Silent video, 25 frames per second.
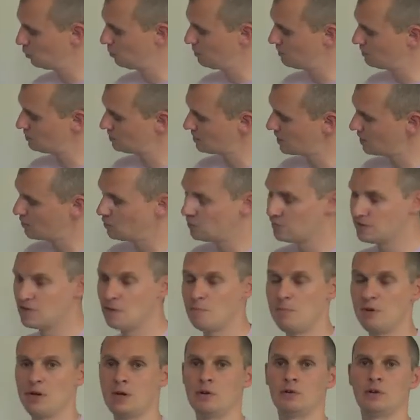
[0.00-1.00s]
would all be set
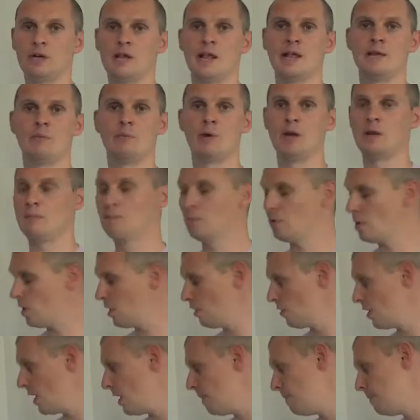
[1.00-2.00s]
typically on an eight week
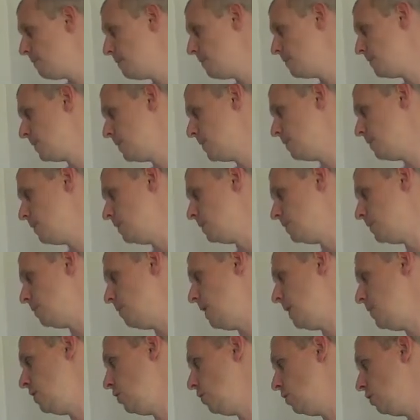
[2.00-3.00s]
program.
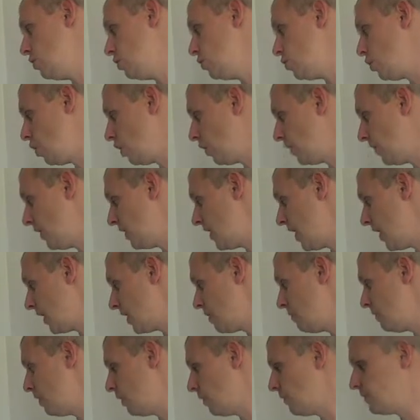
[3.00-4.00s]
Depending on the geography,
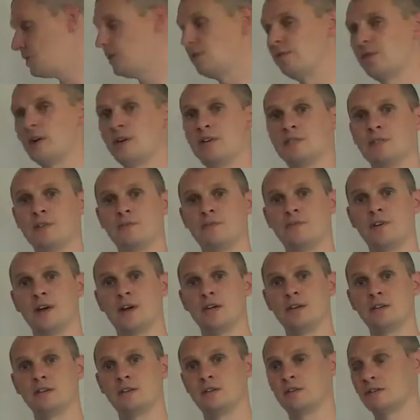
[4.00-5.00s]
that can be obviously face to
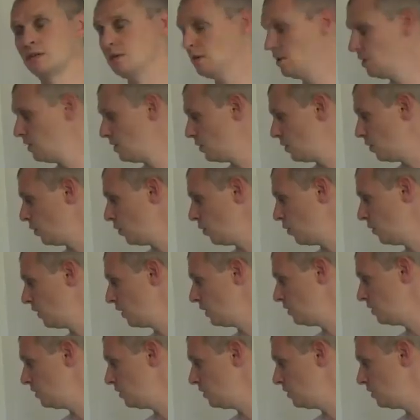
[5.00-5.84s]
face, or we